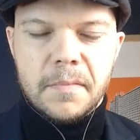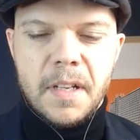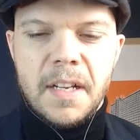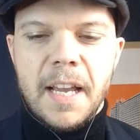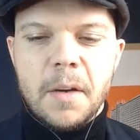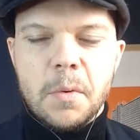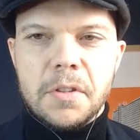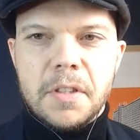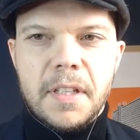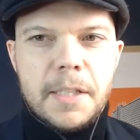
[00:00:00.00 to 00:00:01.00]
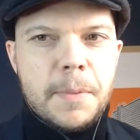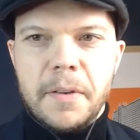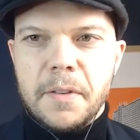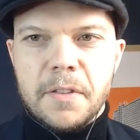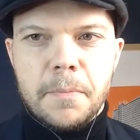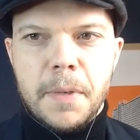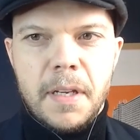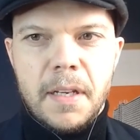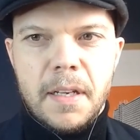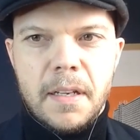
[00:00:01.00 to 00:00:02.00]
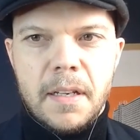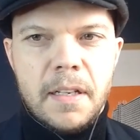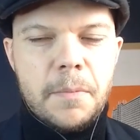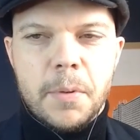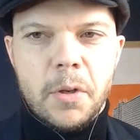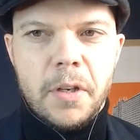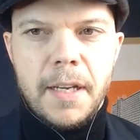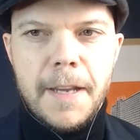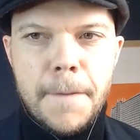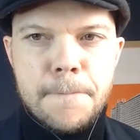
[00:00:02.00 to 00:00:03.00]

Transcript: And how was the experience of being an employee?